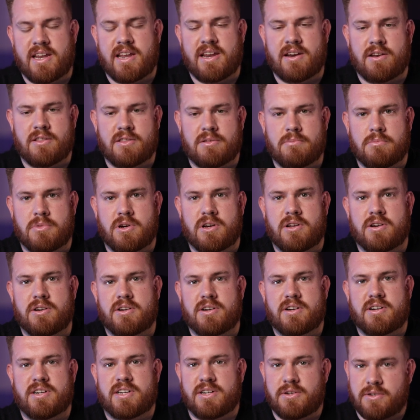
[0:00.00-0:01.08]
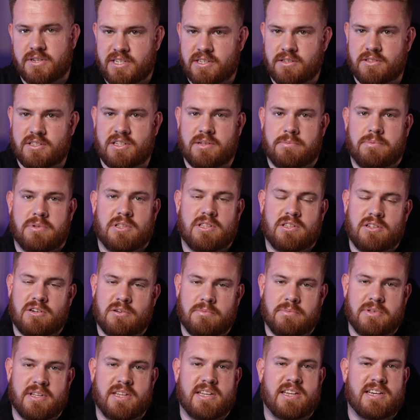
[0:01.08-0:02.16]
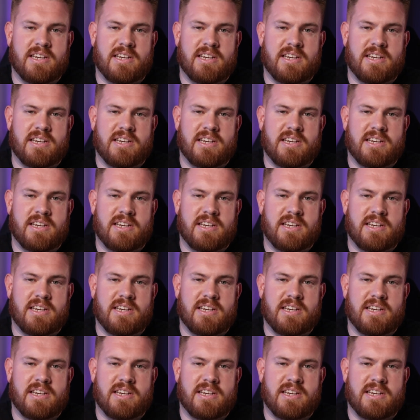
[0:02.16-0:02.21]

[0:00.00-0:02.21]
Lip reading: hand on the monitor and you tilt up a little bit,